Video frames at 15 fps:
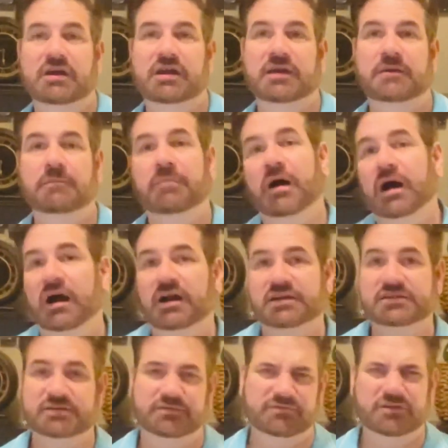a box
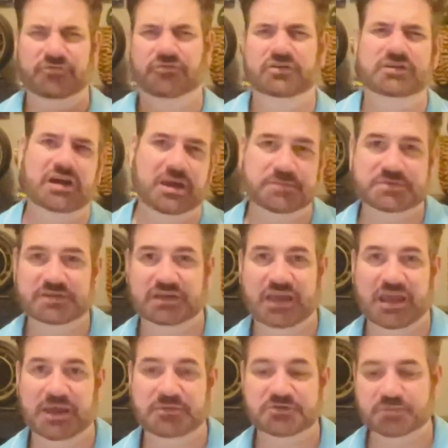of different types of games,